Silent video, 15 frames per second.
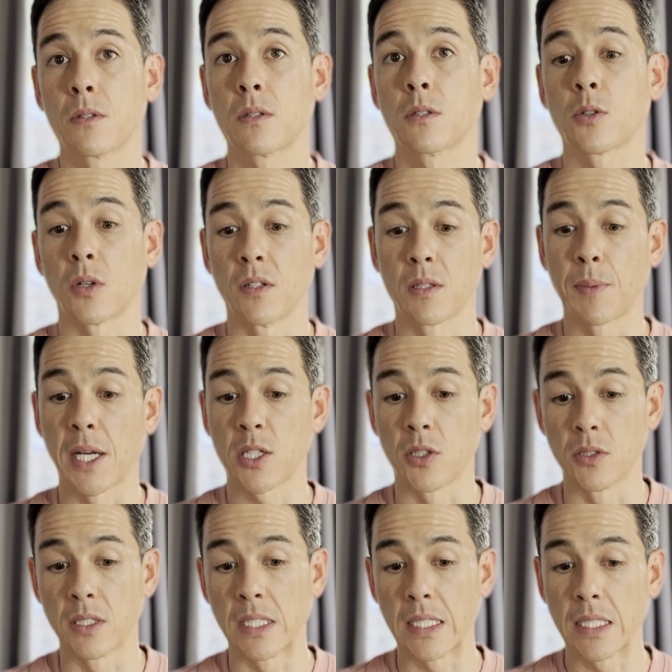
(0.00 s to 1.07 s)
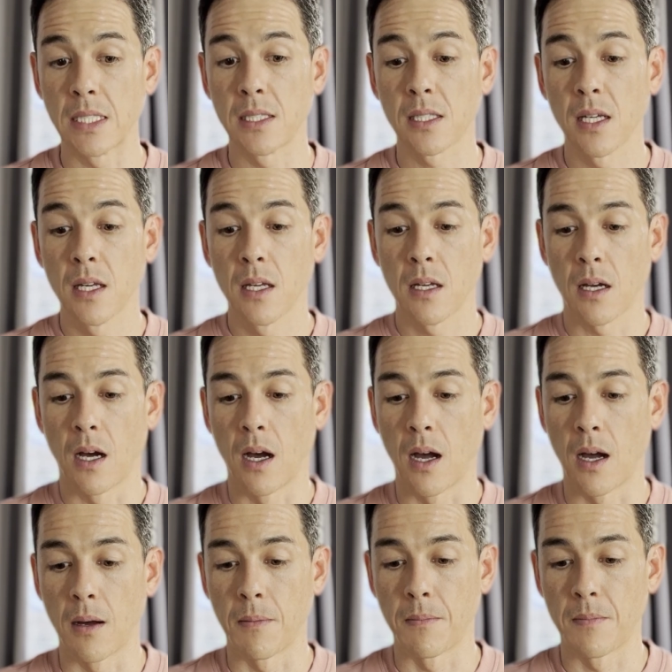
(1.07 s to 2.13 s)
sort of special needs,
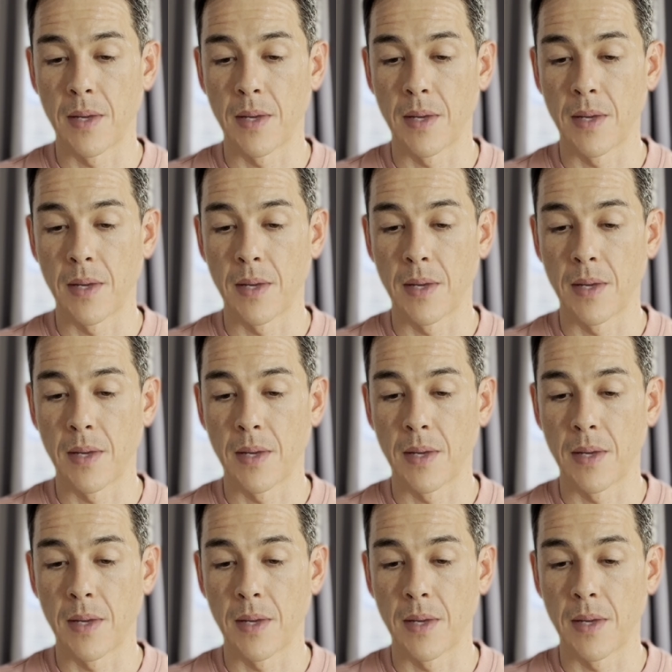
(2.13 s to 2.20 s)
um,